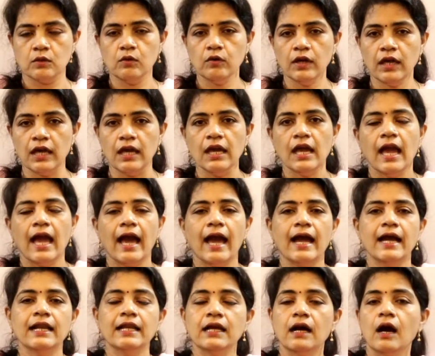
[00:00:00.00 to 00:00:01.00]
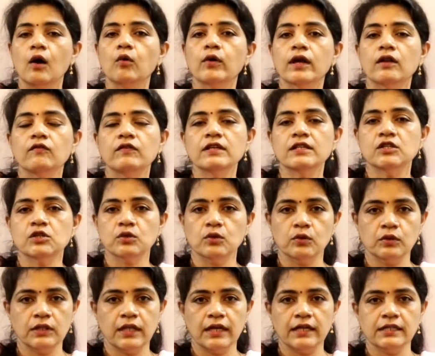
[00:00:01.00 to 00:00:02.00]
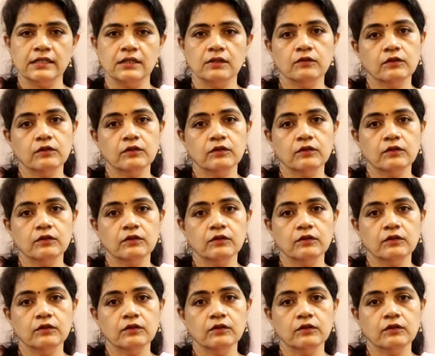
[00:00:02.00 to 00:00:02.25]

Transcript: Okay, and how can we show that